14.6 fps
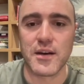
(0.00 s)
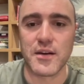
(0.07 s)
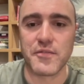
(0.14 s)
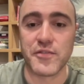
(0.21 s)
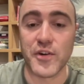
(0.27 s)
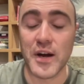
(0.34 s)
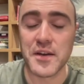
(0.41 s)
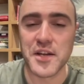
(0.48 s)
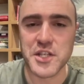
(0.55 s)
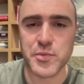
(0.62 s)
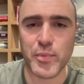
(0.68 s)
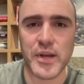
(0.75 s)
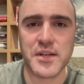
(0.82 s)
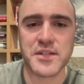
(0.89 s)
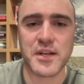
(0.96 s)
find
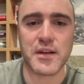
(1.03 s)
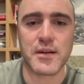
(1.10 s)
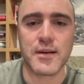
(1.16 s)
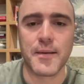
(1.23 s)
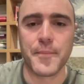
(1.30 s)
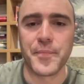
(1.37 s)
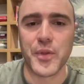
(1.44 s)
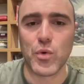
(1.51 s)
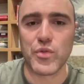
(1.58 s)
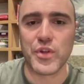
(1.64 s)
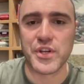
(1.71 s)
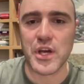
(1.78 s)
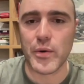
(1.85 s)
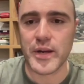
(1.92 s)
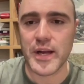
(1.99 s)
displeasing or that
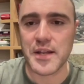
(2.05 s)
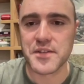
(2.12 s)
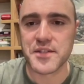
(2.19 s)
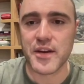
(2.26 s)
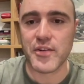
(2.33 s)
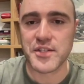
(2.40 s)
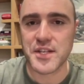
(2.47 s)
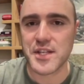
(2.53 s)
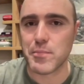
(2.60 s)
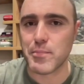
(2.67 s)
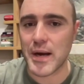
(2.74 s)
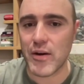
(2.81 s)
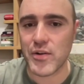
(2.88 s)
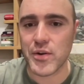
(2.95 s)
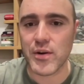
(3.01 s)
go against their existing
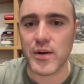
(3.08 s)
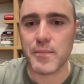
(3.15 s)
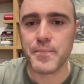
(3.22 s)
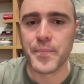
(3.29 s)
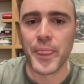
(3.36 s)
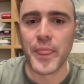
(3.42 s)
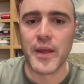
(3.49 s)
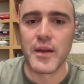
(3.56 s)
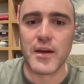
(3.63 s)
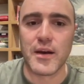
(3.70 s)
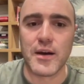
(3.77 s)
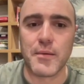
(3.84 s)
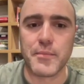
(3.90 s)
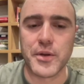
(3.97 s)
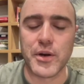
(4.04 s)
paradigm.
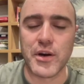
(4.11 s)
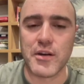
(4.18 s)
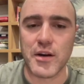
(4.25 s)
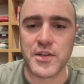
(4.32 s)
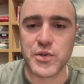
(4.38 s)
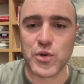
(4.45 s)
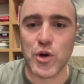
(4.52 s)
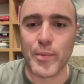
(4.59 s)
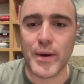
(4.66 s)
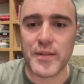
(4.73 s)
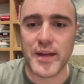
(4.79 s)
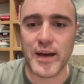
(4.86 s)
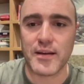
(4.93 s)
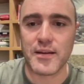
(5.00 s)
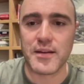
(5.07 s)
You know, I talk about
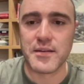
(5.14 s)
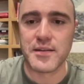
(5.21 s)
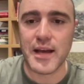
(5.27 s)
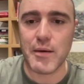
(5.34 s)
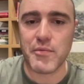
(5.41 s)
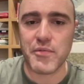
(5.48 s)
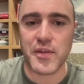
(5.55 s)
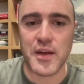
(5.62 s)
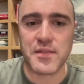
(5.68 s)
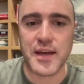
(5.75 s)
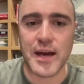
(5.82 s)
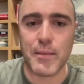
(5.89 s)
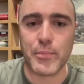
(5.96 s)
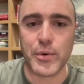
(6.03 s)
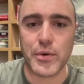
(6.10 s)
that in depth in
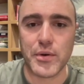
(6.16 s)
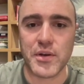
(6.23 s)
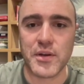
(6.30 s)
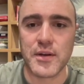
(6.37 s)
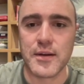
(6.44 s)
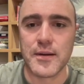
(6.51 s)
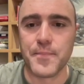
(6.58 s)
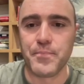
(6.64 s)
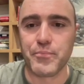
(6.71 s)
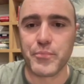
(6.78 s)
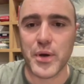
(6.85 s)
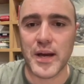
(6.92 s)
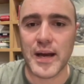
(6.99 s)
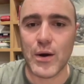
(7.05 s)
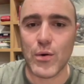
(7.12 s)
that book. But
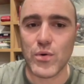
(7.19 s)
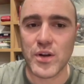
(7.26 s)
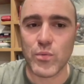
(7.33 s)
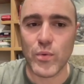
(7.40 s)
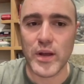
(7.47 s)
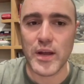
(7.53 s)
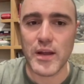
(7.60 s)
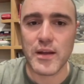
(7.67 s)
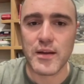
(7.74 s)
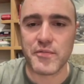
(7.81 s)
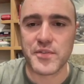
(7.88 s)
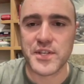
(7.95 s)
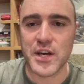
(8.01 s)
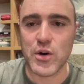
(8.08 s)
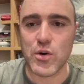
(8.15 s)
how can we
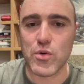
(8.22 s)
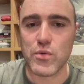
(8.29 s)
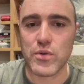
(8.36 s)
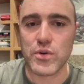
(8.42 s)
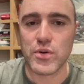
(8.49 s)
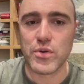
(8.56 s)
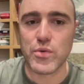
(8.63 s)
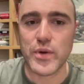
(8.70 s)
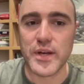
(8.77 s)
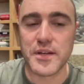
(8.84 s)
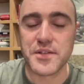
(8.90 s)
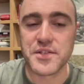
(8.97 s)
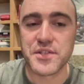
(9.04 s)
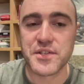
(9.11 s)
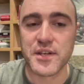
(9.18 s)
tell who
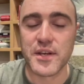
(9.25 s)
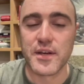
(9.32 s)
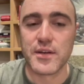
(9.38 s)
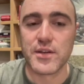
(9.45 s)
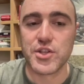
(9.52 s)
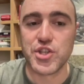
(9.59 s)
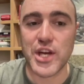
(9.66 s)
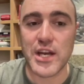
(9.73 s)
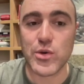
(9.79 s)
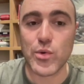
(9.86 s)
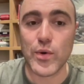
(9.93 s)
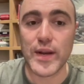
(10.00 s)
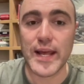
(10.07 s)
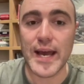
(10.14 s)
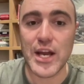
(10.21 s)
is
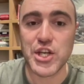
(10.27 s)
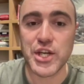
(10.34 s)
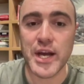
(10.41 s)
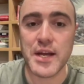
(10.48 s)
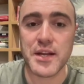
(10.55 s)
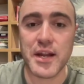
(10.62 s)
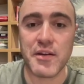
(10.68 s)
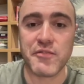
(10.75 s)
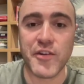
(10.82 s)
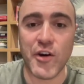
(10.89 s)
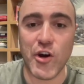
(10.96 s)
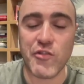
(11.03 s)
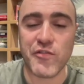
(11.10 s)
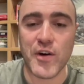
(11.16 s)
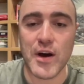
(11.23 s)
genuinely educated in
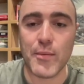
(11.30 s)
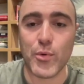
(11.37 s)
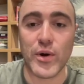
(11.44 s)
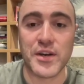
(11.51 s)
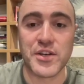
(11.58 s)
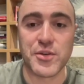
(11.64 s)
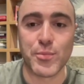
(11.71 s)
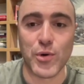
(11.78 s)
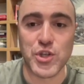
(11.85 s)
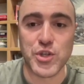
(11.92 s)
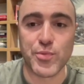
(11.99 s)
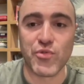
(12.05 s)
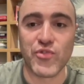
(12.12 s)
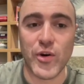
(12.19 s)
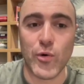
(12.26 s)
verifiable and
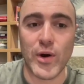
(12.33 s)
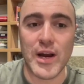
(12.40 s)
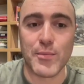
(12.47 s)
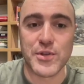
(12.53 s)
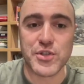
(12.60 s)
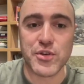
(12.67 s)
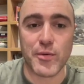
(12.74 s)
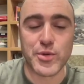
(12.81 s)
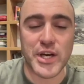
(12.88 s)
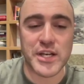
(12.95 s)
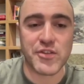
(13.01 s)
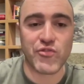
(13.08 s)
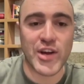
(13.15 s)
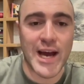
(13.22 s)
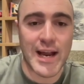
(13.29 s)
demonstrable real elements of
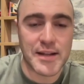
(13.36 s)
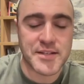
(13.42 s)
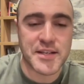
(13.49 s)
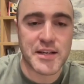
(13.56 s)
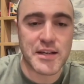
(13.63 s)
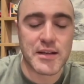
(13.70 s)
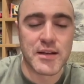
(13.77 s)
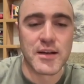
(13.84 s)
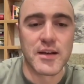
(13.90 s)
objective reality?